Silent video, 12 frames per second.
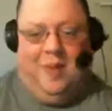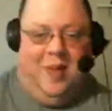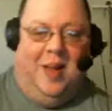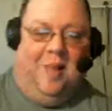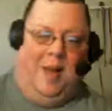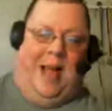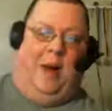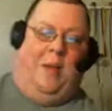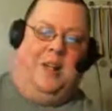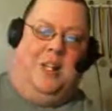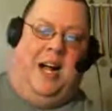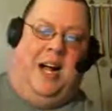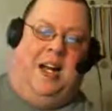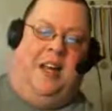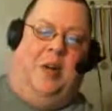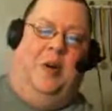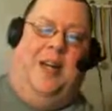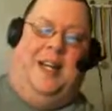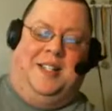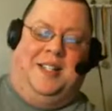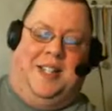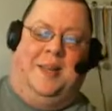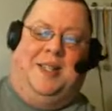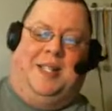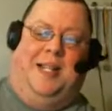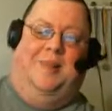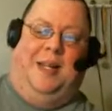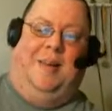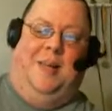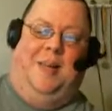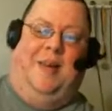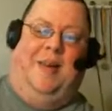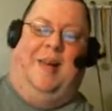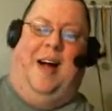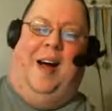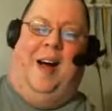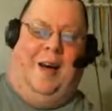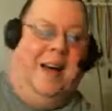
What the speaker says: Batteries not included, and some assembly may be required.